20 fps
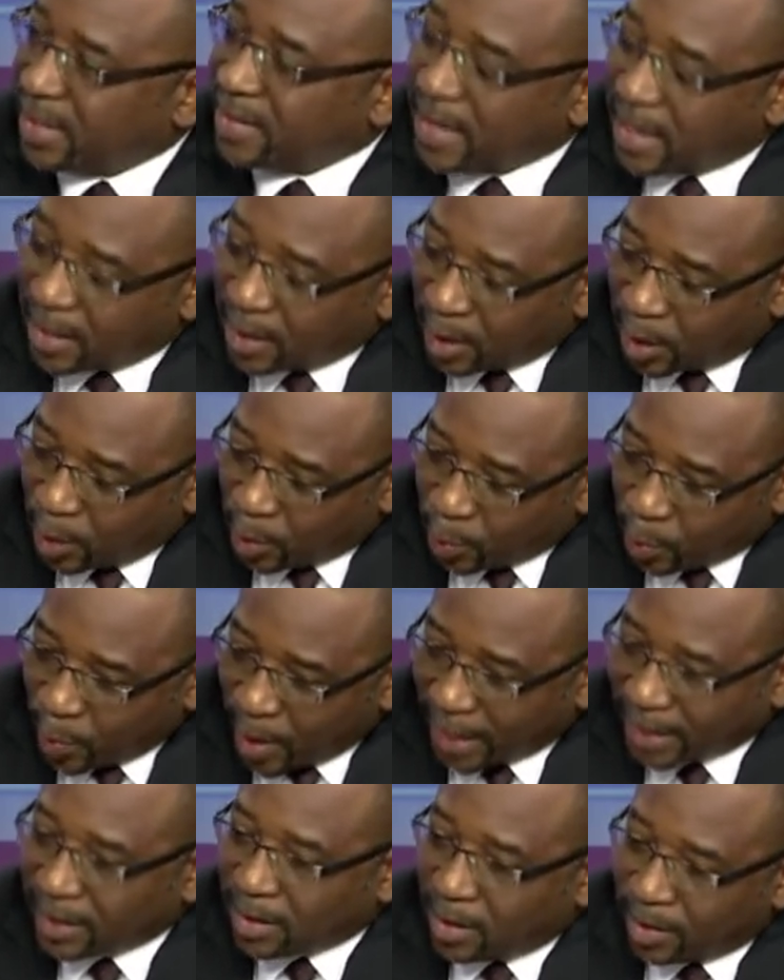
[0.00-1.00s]
Is that a
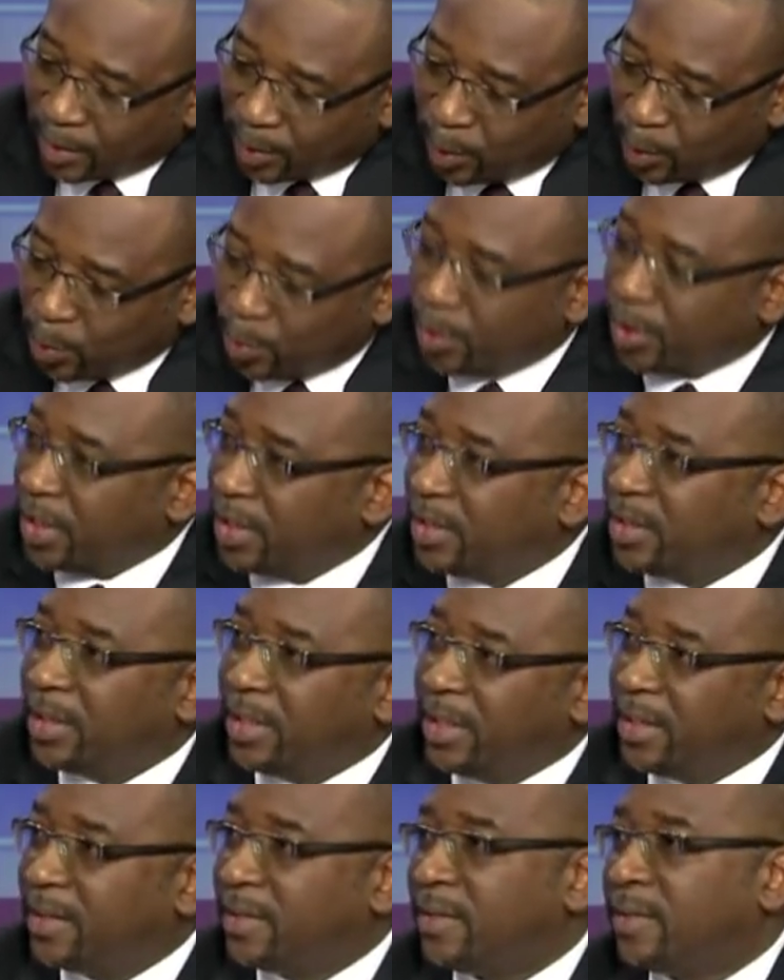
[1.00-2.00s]
correct conclusion to
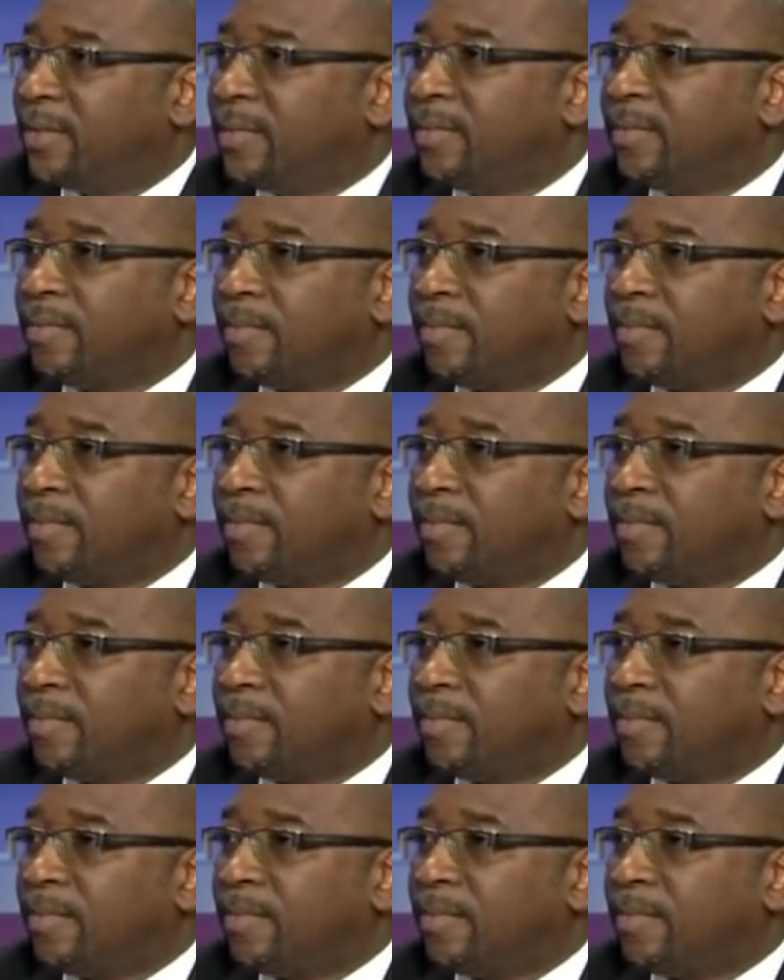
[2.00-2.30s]
this?